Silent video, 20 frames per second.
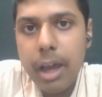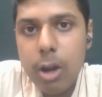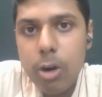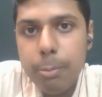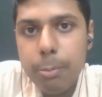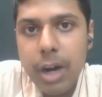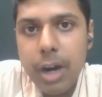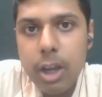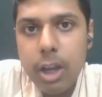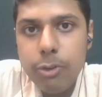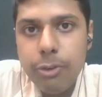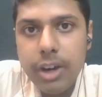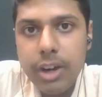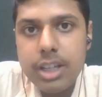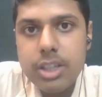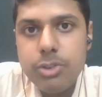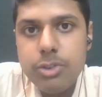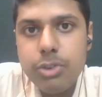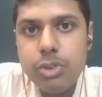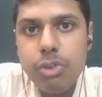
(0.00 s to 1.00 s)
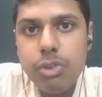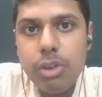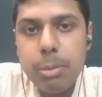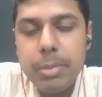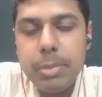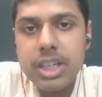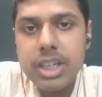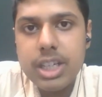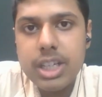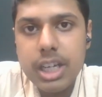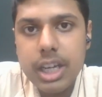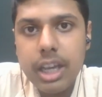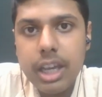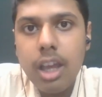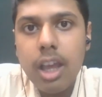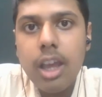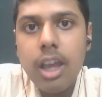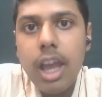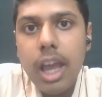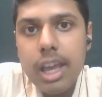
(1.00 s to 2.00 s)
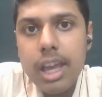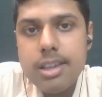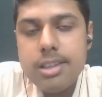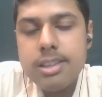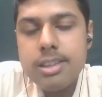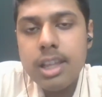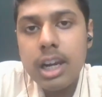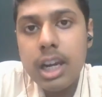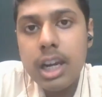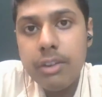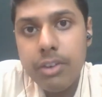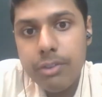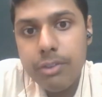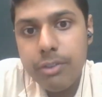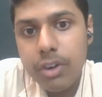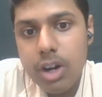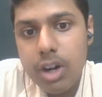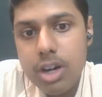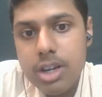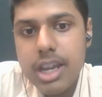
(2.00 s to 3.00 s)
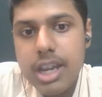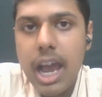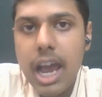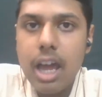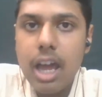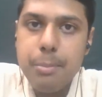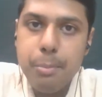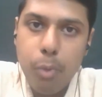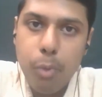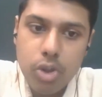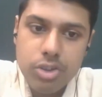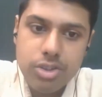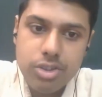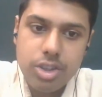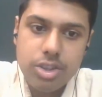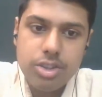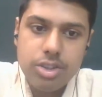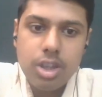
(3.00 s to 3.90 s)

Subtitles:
bryophytes which we will be dealing is the liverwort and mosses.